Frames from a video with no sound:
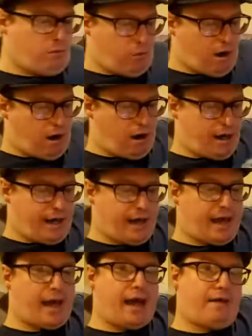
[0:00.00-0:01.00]
what
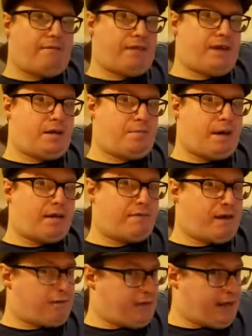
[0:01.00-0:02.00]
I have in the
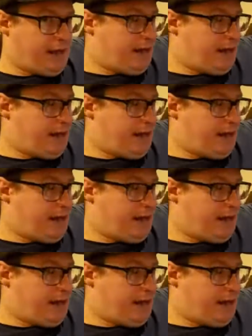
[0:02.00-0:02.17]
background